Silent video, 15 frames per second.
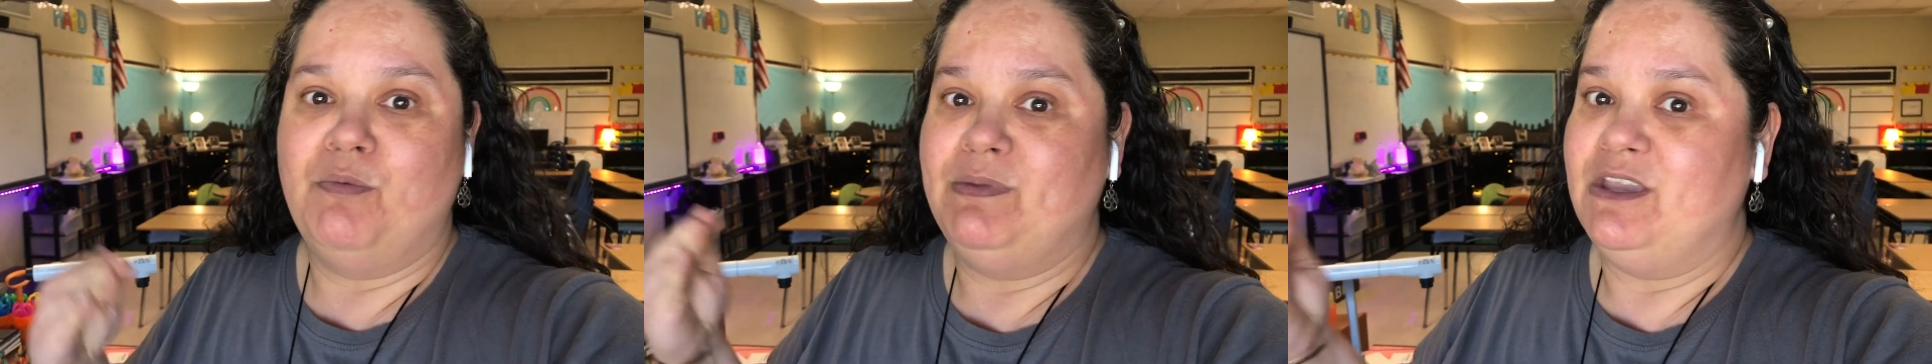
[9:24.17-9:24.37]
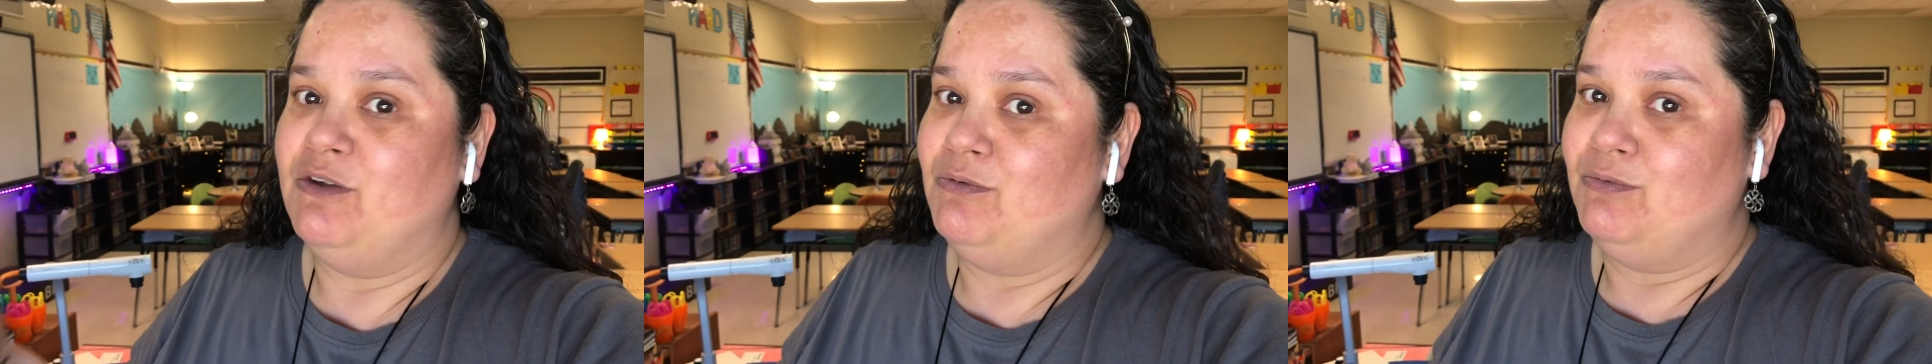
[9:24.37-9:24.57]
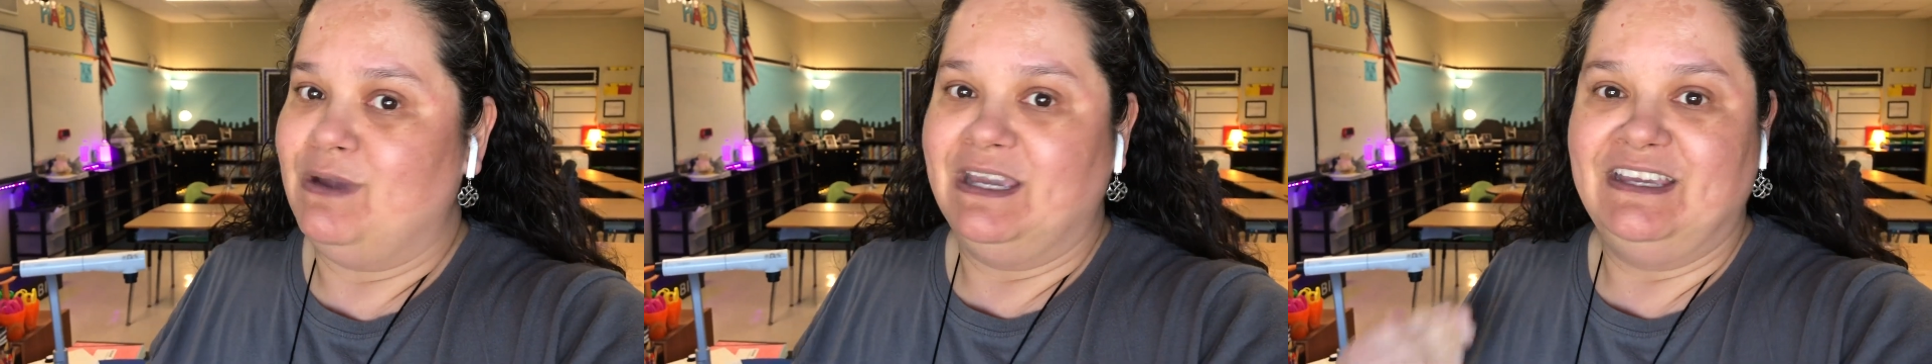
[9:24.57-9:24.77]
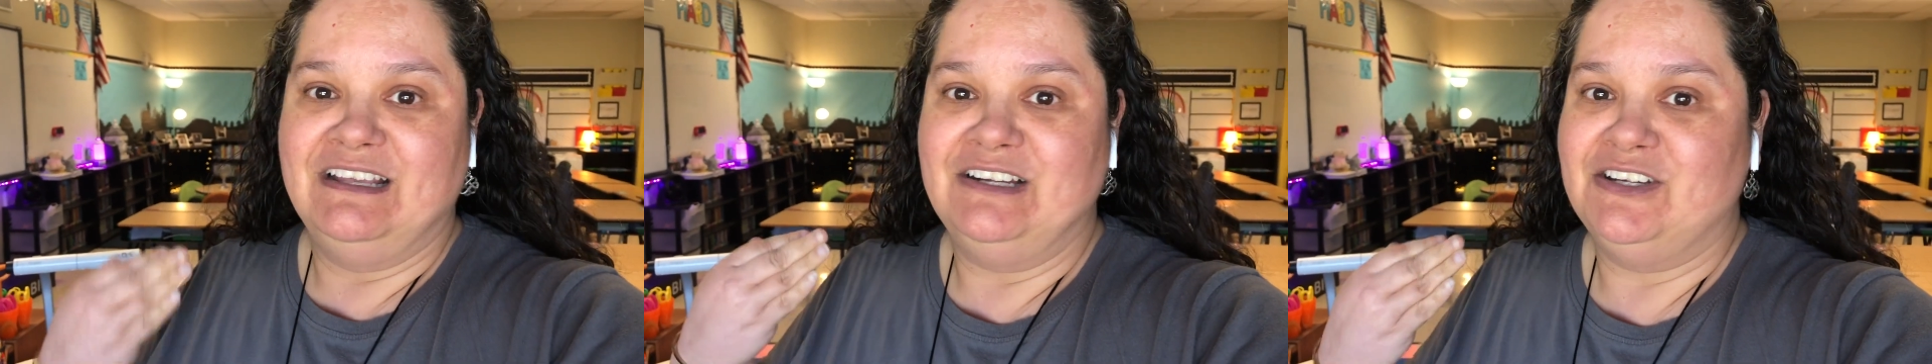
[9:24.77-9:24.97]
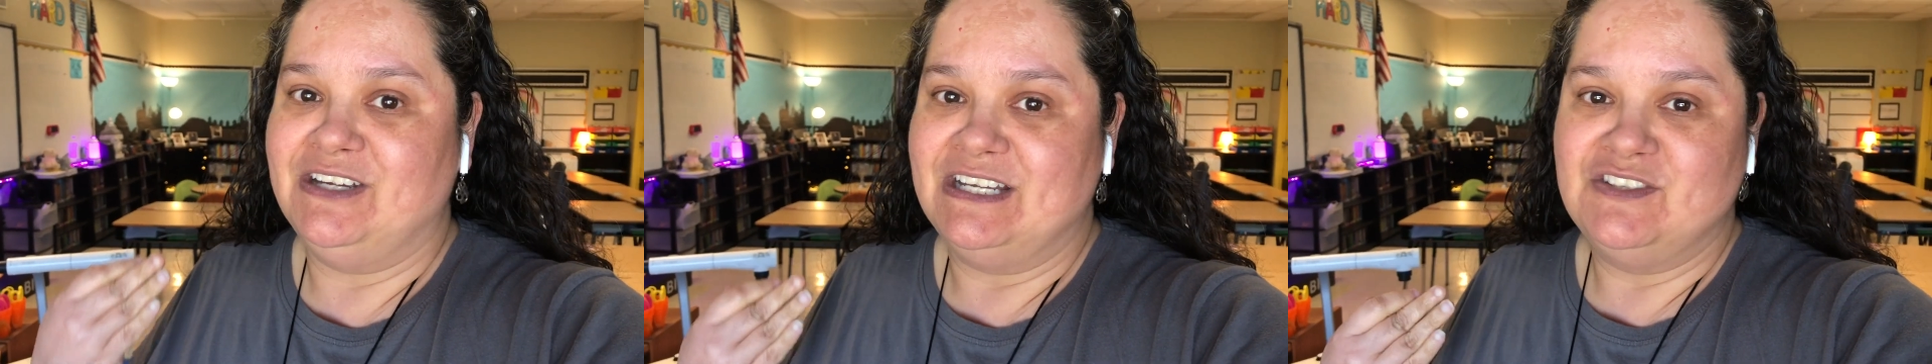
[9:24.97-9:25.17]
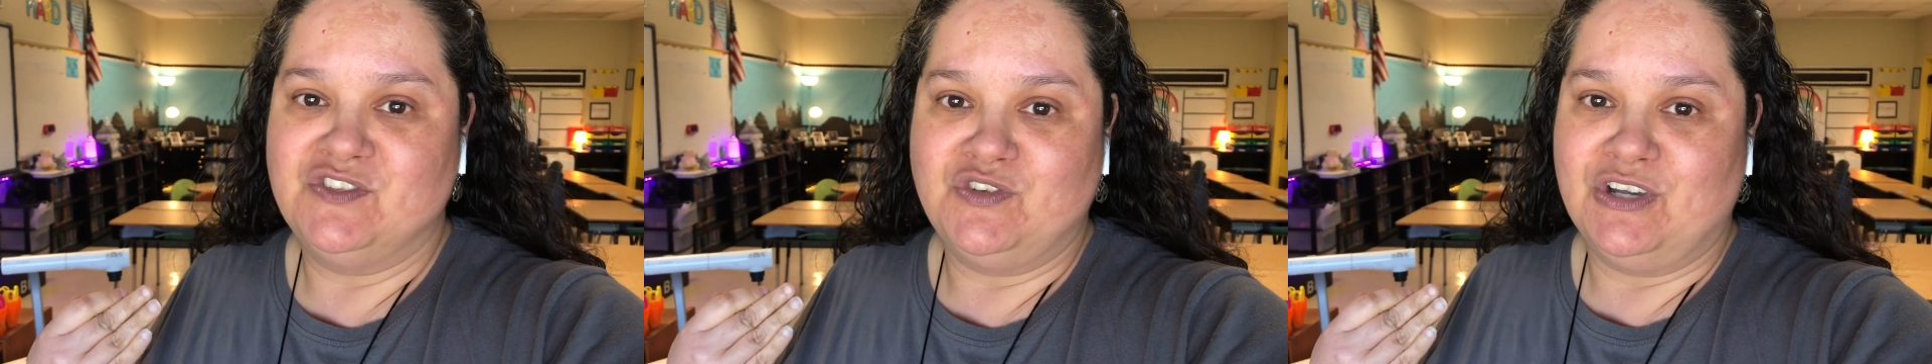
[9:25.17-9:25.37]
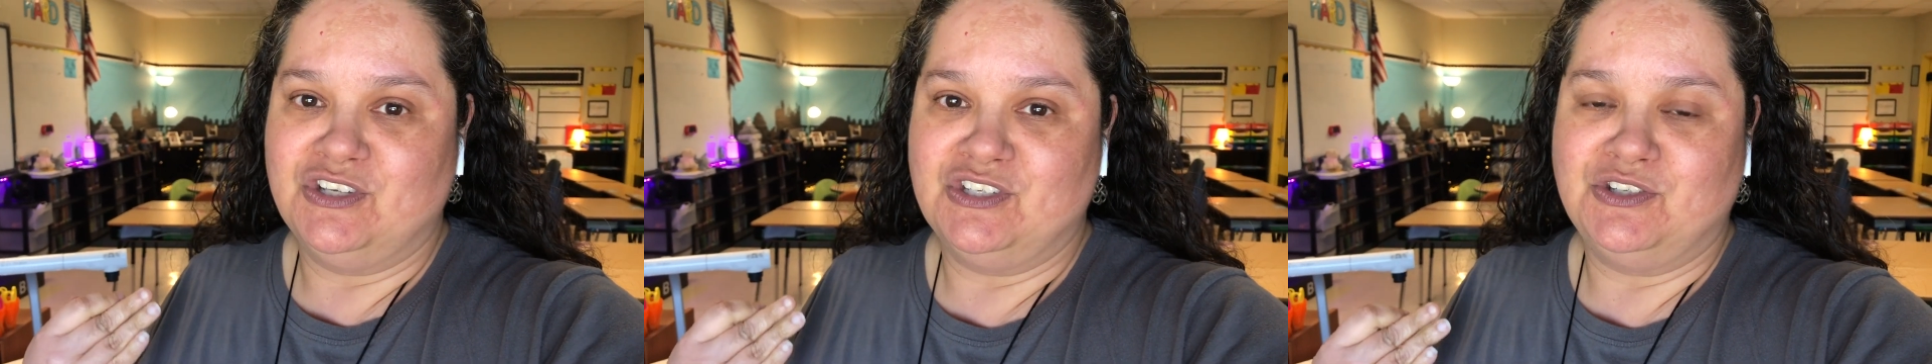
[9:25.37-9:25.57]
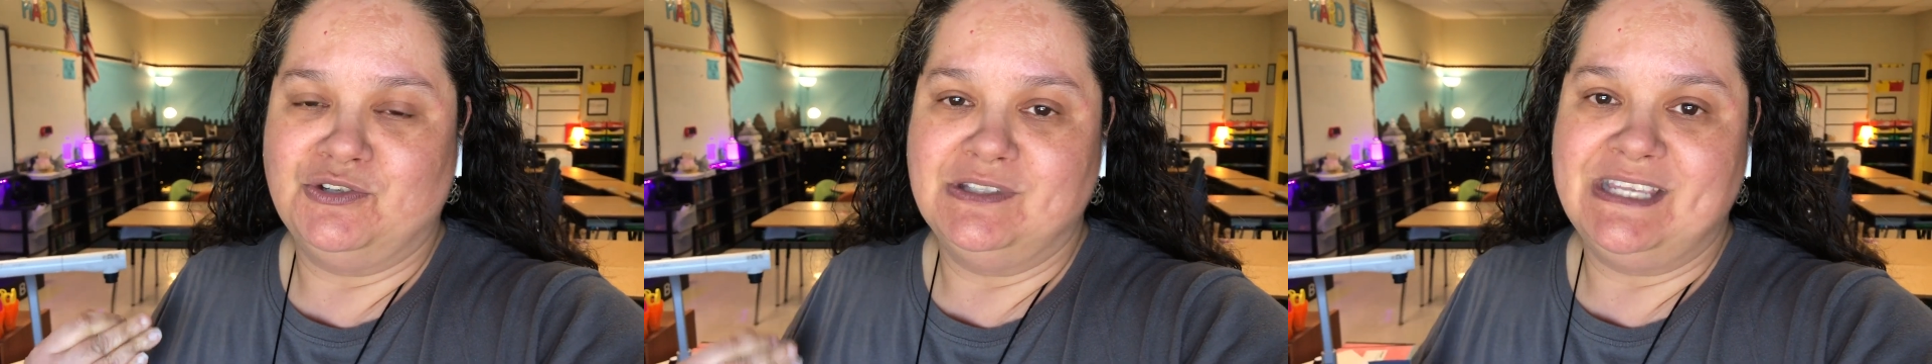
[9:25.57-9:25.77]
be a regular
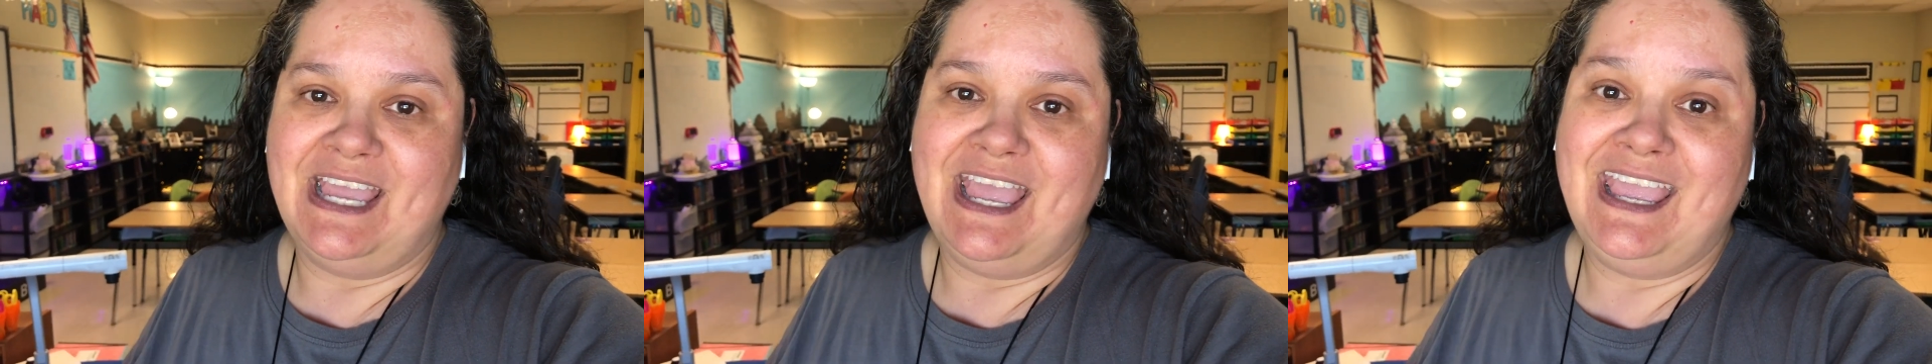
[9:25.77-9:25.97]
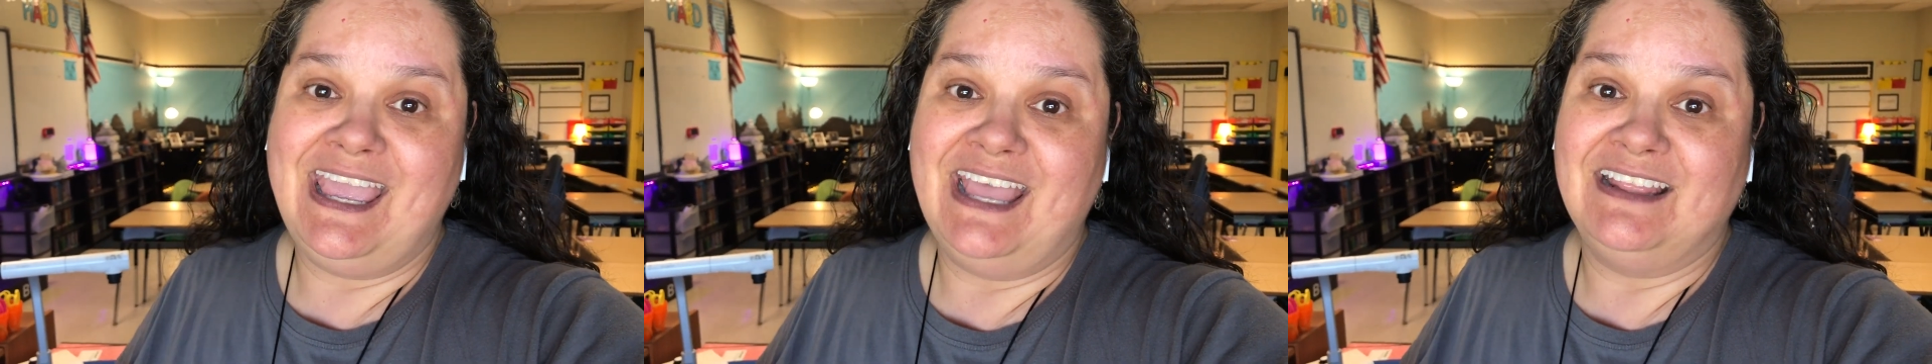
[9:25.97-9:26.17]
instructional day,